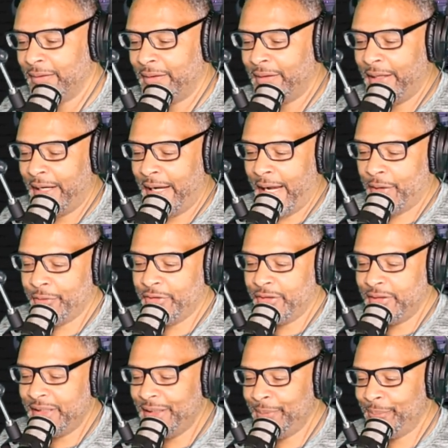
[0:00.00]
I'll
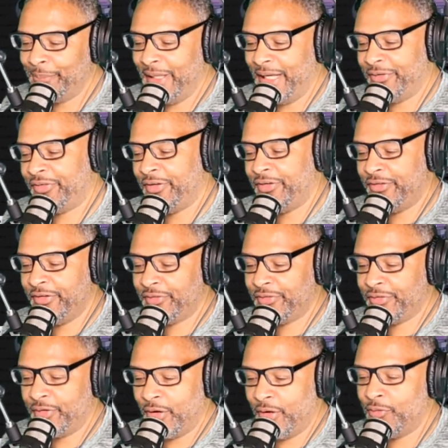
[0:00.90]
delete
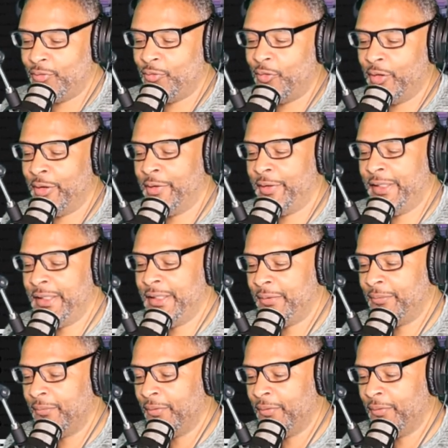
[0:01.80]
messages, don't worry.